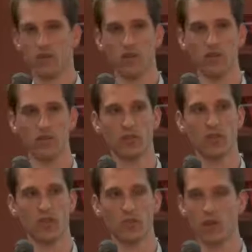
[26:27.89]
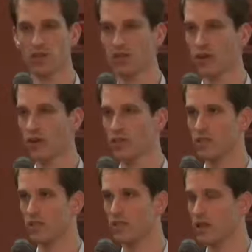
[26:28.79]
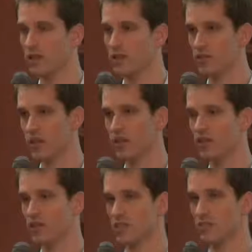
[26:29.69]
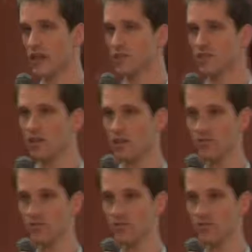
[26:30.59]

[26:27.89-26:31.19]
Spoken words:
to understand what targets of savings they can expect